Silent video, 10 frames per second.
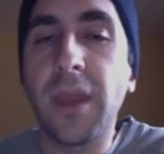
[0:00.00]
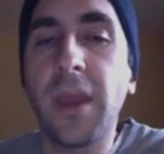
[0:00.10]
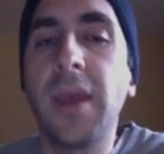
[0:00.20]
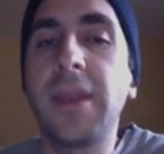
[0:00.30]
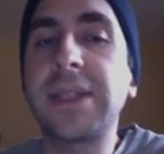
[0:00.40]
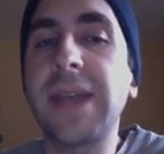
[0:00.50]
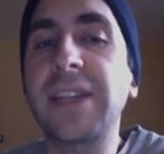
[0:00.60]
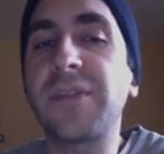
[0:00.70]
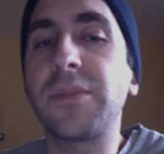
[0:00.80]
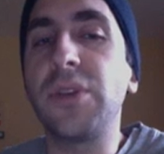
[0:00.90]
This
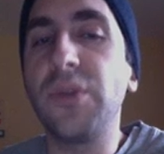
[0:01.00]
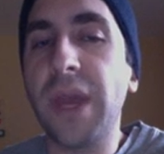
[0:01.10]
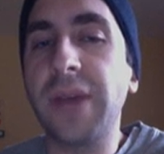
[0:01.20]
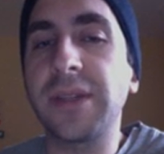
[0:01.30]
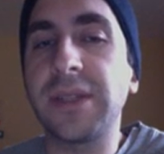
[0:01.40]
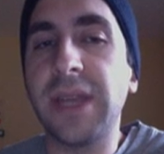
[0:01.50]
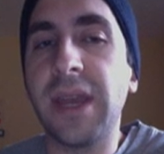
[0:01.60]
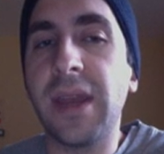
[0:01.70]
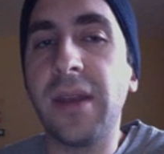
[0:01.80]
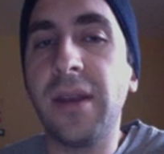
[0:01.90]
ad's from
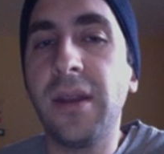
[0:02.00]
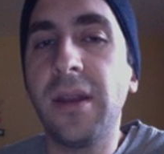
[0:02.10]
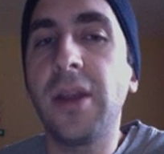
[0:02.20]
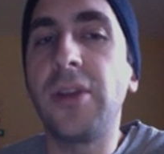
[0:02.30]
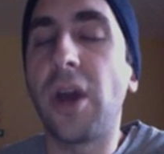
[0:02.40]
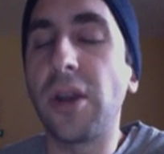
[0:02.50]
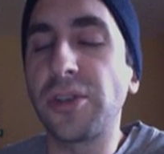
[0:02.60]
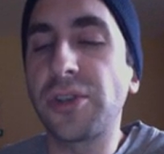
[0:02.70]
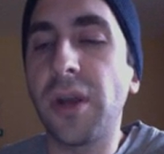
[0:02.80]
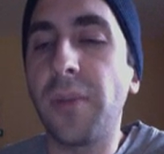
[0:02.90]
2010, Donald
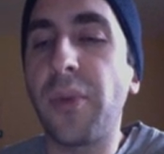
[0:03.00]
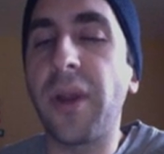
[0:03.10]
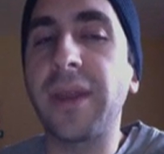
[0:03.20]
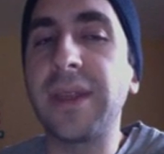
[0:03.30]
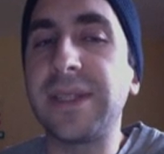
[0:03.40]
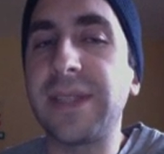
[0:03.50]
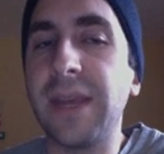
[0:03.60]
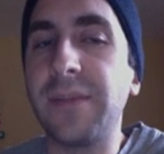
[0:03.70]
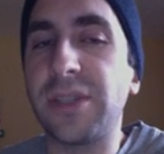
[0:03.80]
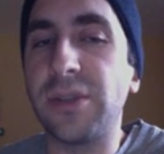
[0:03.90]
Trump wearing the
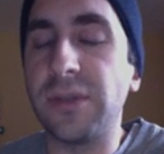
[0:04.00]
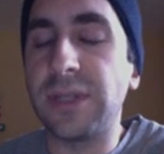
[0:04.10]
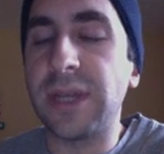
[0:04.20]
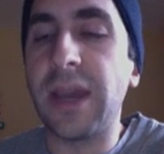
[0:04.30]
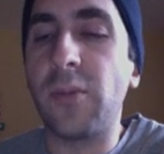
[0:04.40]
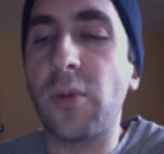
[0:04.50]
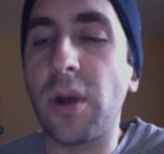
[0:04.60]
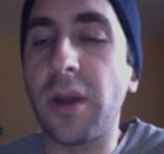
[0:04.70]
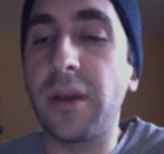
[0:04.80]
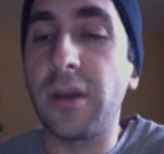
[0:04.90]
same suit and tie he wore
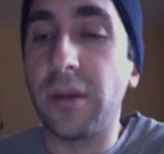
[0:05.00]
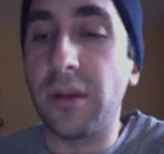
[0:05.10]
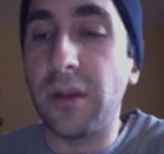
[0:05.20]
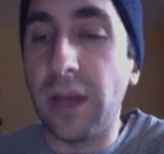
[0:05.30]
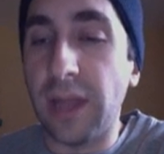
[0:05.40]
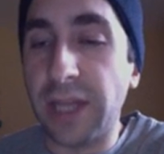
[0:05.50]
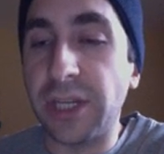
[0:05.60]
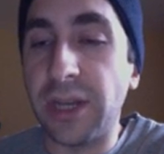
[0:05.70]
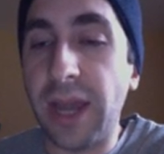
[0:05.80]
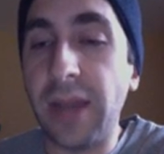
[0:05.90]
on an
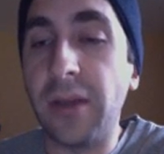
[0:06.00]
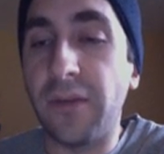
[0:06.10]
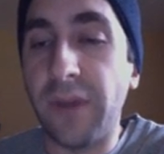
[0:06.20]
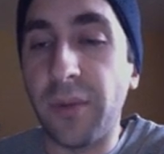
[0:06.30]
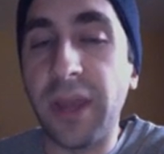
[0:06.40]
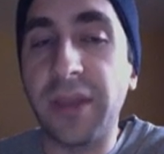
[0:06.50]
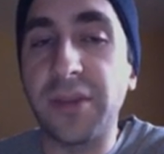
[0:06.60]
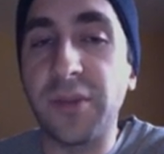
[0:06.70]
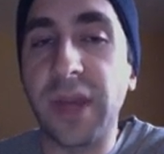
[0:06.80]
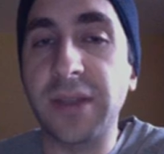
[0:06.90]
election night, November 8th,
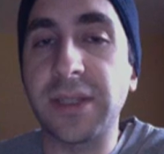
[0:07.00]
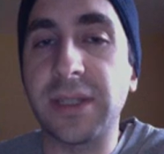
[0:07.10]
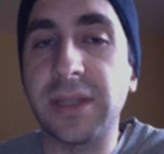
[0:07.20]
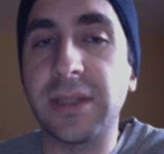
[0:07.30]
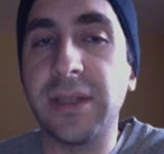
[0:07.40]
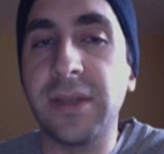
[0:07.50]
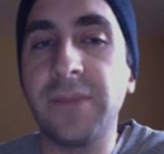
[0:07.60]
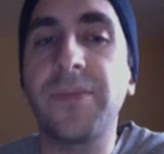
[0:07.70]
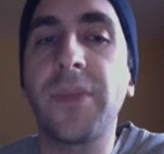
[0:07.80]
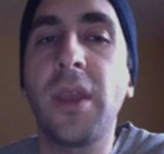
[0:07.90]
2016.
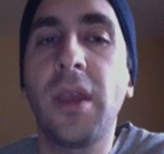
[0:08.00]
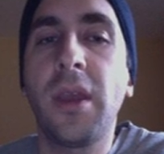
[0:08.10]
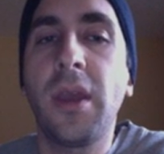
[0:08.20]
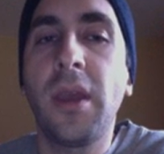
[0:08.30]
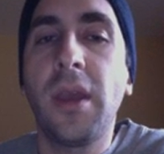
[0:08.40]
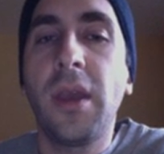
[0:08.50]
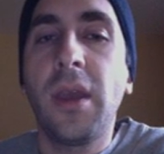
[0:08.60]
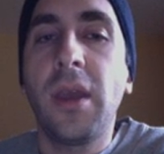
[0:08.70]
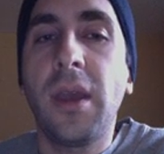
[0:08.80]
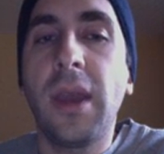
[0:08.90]

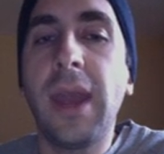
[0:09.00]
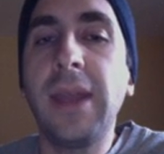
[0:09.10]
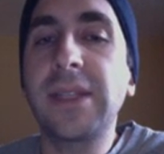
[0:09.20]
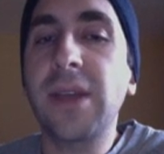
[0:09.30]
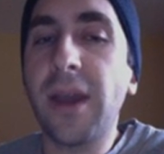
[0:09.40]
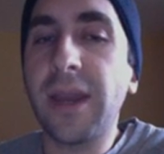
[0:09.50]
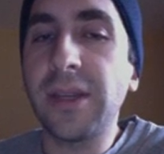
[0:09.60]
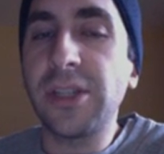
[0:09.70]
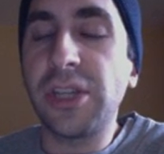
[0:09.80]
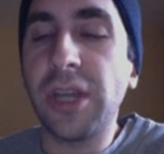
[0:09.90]
And he's talking
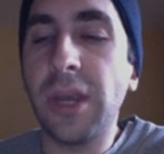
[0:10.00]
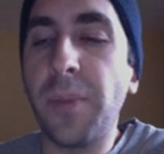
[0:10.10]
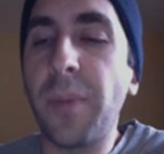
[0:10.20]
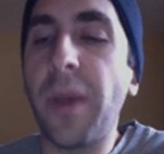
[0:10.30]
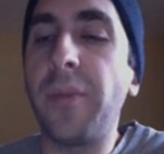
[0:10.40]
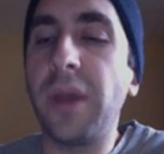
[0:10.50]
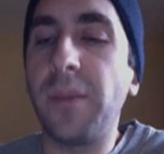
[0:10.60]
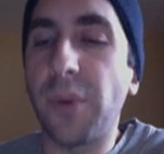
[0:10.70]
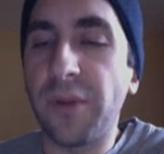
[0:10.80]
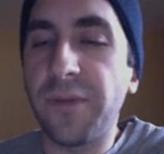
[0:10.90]
to sheep about being
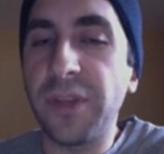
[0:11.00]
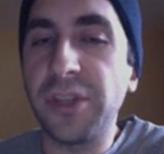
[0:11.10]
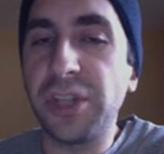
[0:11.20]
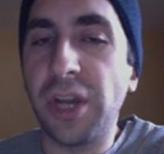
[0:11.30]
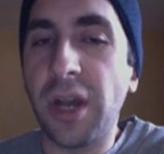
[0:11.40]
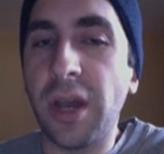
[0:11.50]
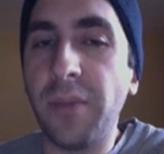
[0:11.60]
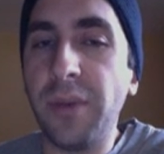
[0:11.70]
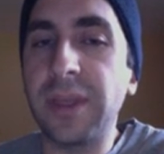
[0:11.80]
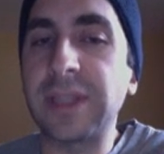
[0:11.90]
born for the
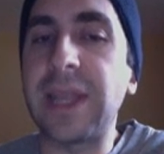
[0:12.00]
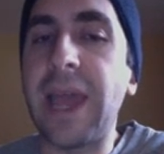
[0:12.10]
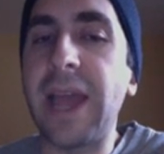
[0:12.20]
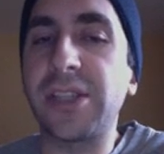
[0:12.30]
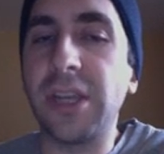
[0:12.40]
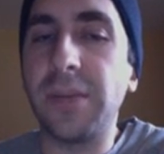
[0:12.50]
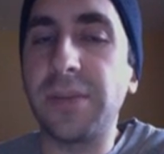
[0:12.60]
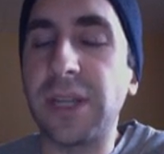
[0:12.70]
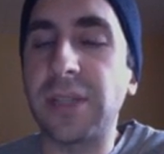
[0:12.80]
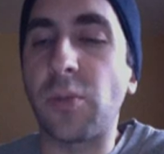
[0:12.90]
job. This last sheep
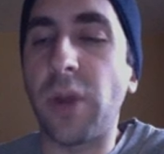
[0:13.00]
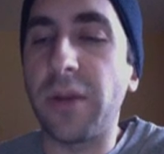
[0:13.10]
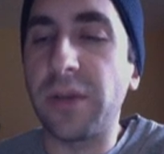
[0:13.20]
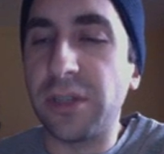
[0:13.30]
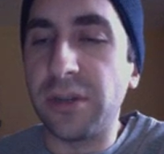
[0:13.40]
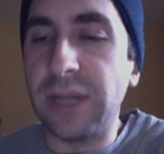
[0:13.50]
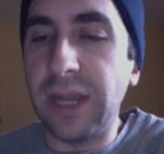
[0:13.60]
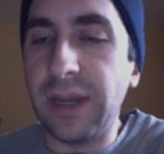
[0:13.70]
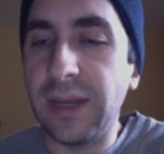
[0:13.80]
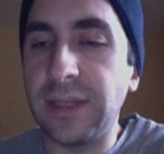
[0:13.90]
says, "Where is your
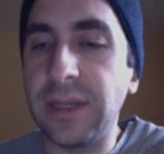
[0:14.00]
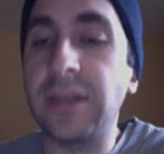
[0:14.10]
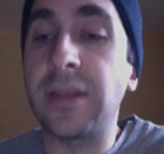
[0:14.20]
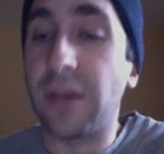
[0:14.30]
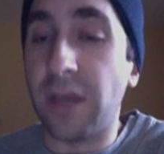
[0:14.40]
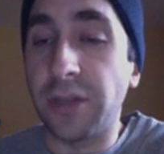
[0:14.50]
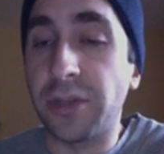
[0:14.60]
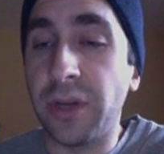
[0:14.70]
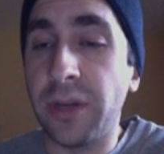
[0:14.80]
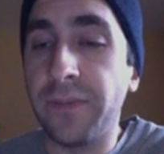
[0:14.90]
dignity?" to the country.